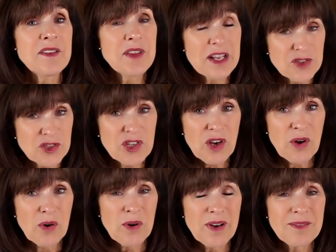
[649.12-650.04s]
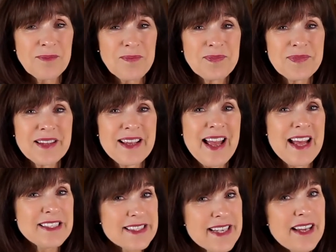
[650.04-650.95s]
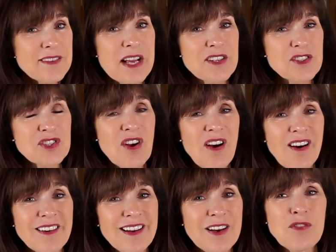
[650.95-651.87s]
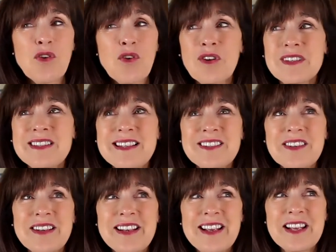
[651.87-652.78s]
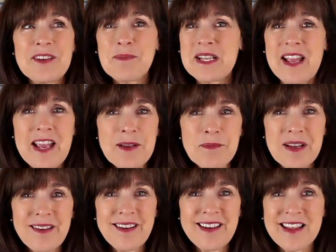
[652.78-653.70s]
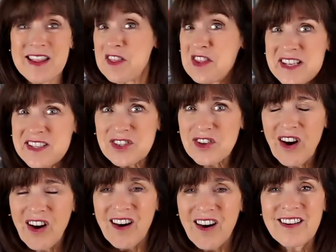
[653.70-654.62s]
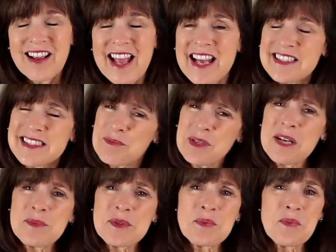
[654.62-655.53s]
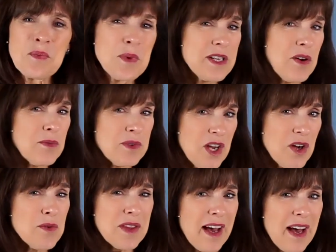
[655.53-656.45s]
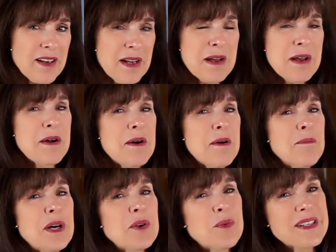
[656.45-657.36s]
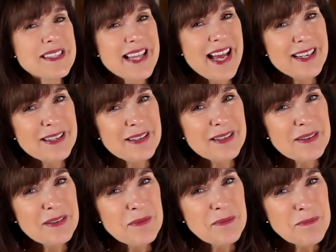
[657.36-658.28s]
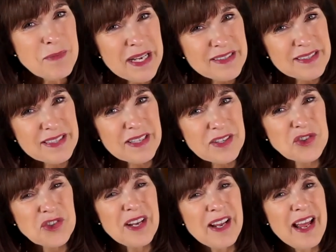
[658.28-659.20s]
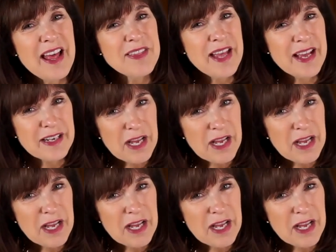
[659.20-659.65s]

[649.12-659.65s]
show and sang that song, of course it became the song. And sometimes we don't know that, but it was that message and that